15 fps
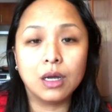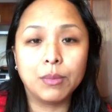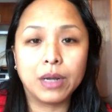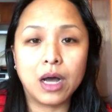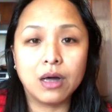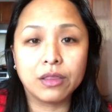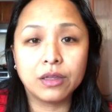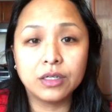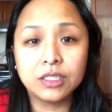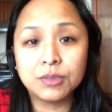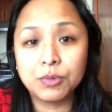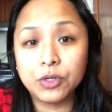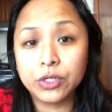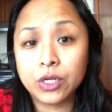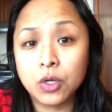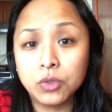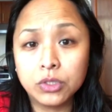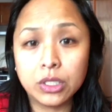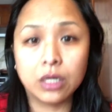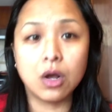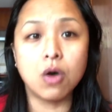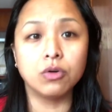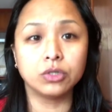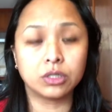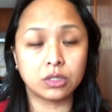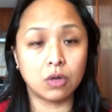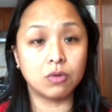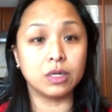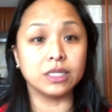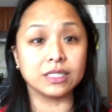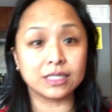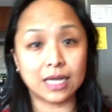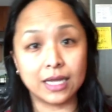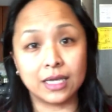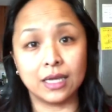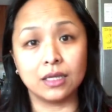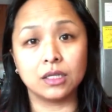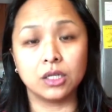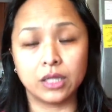I'm an author, spirit coach, and also a psychic.